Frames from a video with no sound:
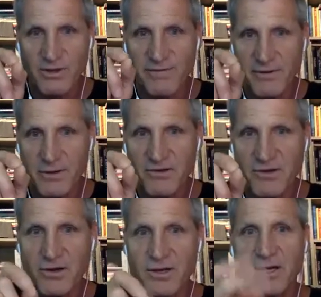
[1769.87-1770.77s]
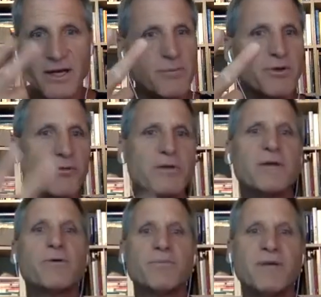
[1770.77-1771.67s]
to focus on. And number 3
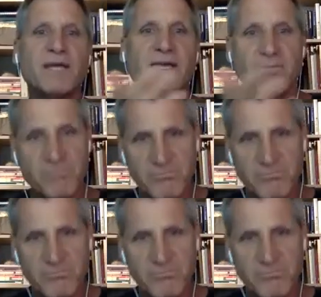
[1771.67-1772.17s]
would be